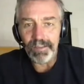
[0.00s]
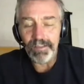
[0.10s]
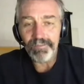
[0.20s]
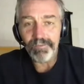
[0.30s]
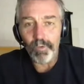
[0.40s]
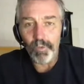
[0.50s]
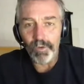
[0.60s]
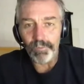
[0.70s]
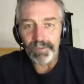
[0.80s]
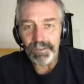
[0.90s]
after I left
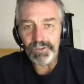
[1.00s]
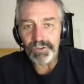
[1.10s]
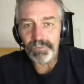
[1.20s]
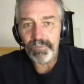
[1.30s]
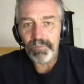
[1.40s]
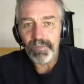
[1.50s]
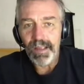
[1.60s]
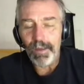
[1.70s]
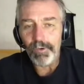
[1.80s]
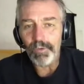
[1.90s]
Fort Walton Beach,
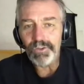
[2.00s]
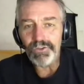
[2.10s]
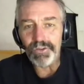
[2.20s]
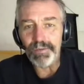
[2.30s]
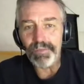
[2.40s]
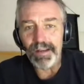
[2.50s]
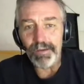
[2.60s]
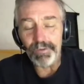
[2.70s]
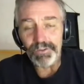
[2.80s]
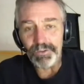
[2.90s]
I would always dream
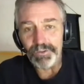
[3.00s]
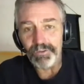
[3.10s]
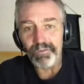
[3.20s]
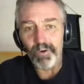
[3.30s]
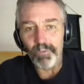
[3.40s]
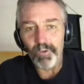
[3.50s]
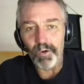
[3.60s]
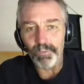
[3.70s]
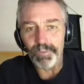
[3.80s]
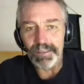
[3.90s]
that I returned to Fort
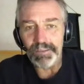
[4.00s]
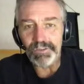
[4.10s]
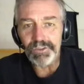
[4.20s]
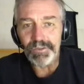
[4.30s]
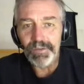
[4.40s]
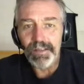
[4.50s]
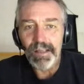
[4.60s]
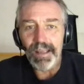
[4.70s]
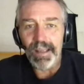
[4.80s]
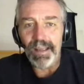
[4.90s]
Walton Beach.
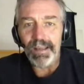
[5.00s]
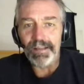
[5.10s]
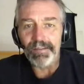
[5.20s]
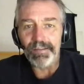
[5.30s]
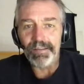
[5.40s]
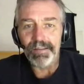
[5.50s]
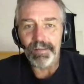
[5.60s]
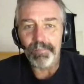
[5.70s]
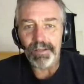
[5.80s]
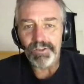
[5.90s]
And
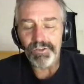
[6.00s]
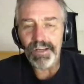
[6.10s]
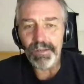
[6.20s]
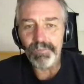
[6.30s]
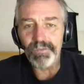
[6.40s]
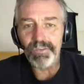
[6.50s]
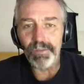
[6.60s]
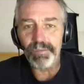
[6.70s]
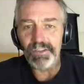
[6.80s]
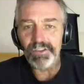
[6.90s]
in my
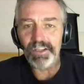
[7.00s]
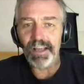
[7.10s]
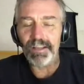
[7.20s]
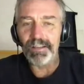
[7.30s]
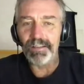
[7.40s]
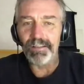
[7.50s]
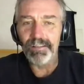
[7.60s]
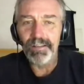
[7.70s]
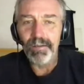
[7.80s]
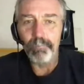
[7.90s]
dreams, the beach kind
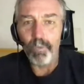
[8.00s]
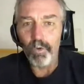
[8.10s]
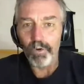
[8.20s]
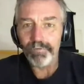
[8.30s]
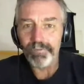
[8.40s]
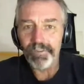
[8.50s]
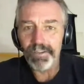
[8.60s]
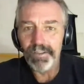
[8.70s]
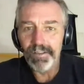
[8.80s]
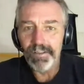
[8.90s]
of
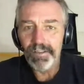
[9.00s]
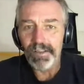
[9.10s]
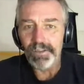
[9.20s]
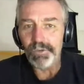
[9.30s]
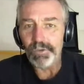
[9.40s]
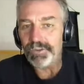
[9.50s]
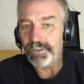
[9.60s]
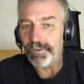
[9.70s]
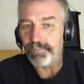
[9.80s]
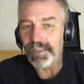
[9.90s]
morphed into a
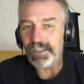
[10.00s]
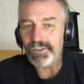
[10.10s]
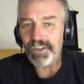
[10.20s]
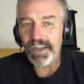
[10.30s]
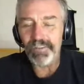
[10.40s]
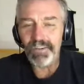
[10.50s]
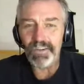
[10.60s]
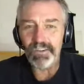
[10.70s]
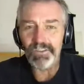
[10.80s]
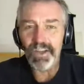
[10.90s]
different beach
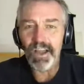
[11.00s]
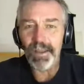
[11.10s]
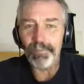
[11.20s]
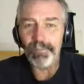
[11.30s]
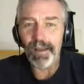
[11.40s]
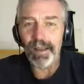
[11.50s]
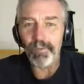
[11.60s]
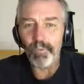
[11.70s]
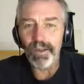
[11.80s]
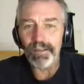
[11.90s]
every single time
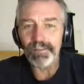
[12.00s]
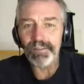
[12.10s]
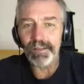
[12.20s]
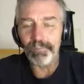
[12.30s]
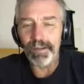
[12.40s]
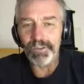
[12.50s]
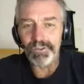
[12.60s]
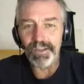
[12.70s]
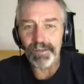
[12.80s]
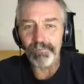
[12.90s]
I went in
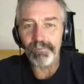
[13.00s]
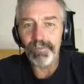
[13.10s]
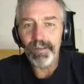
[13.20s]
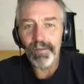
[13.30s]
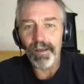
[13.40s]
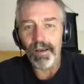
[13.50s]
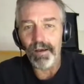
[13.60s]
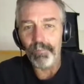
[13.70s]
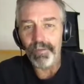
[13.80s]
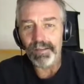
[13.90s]
my dream
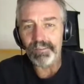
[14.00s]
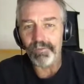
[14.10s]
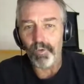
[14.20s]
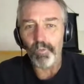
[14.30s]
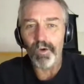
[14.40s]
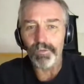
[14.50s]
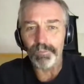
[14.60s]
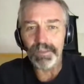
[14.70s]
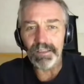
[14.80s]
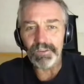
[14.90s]
back to Fort
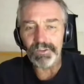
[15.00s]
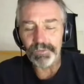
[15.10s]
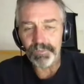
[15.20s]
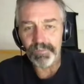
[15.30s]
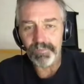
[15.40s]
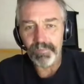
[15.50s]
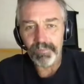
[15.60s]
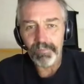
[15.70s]
Walton Beach.